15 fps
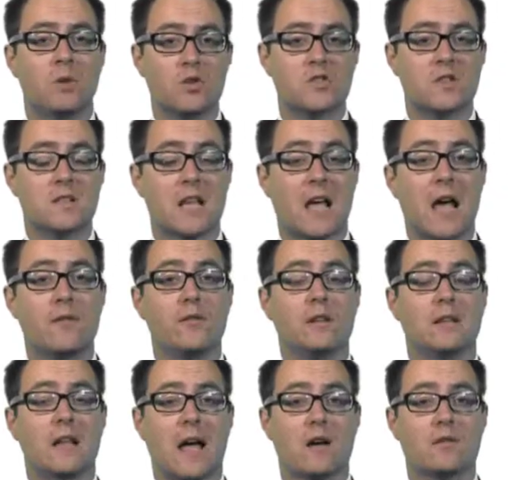bosses have
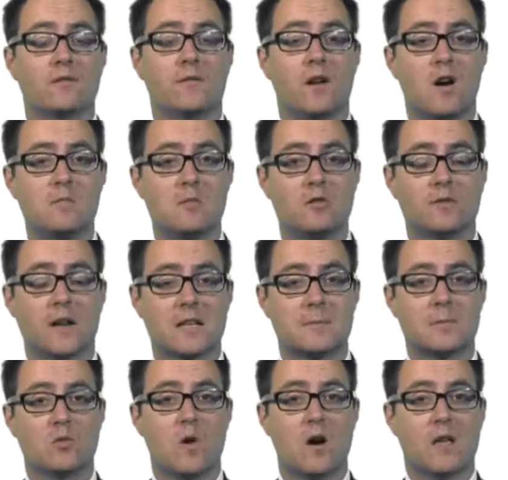allowed far more
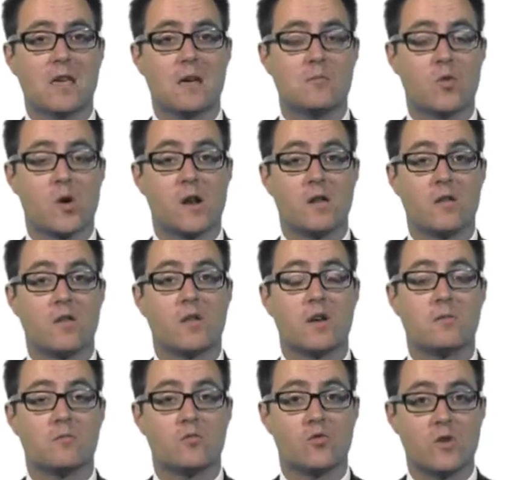flexible working in Britain
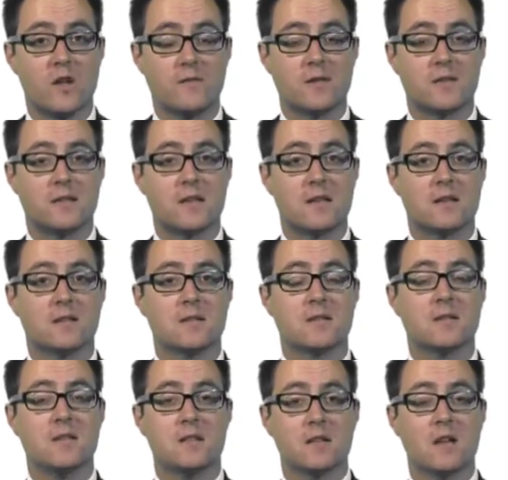than previously
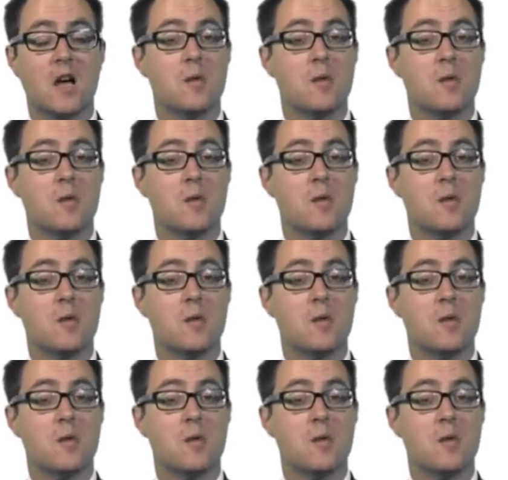considered.